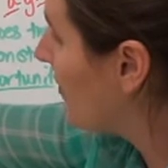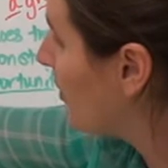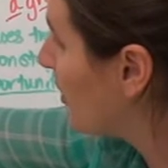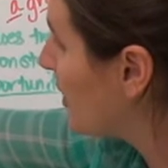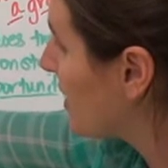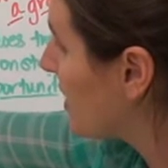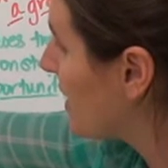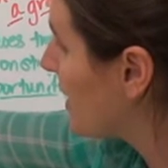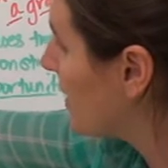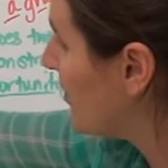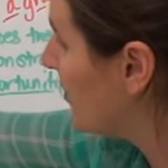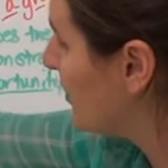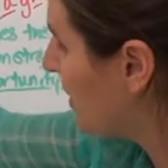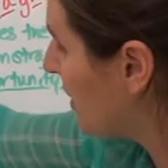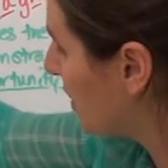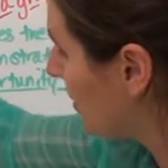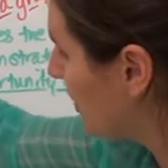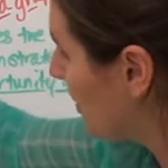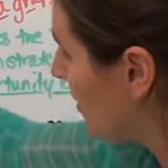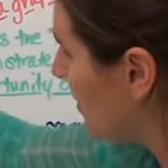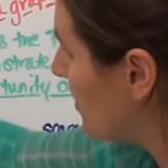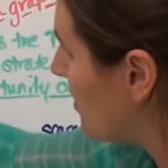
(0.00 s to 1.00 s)
14
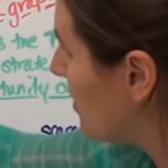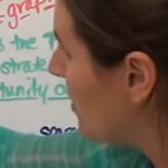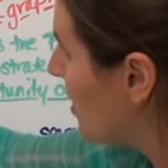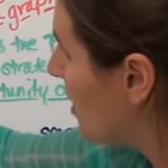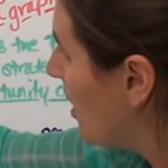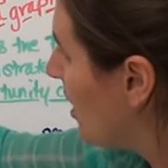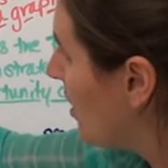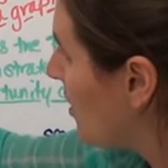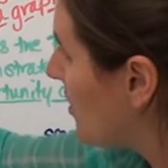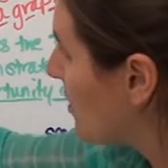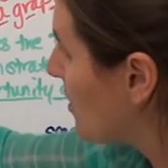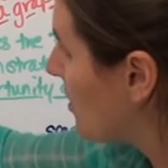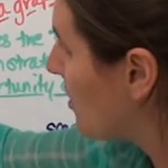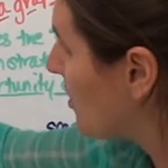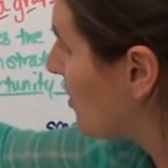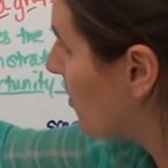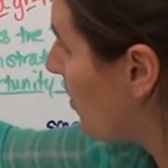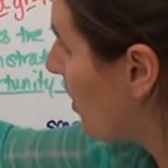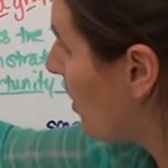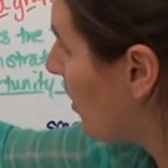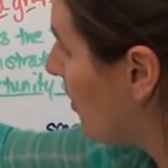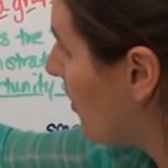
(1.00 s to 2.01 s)
computers to
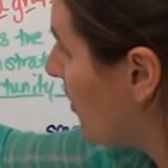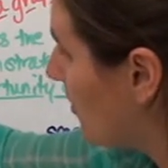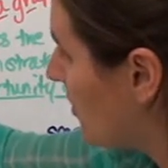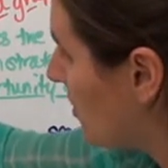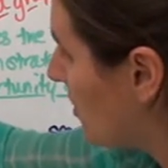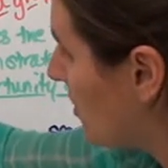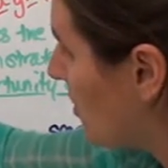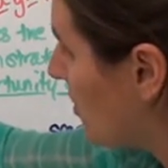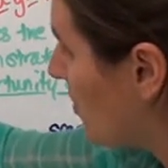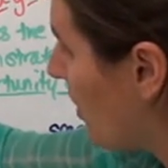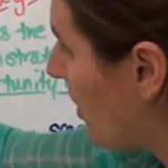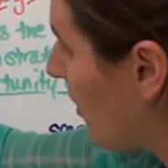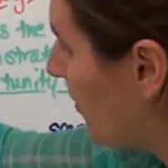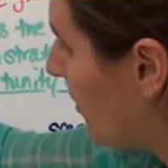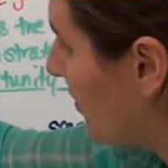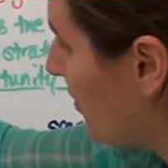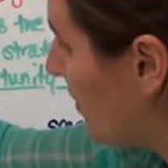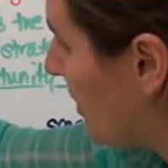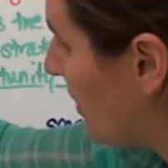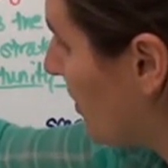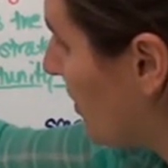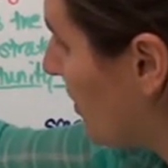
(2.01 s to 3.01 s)
12
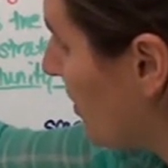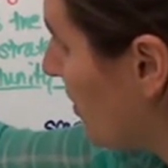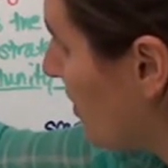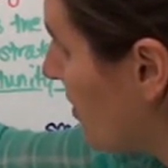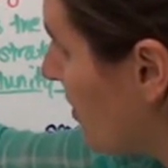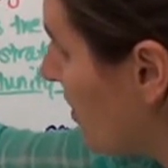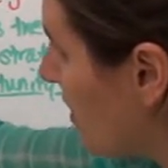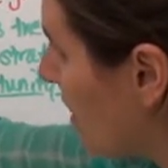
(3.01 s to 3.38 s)
computers,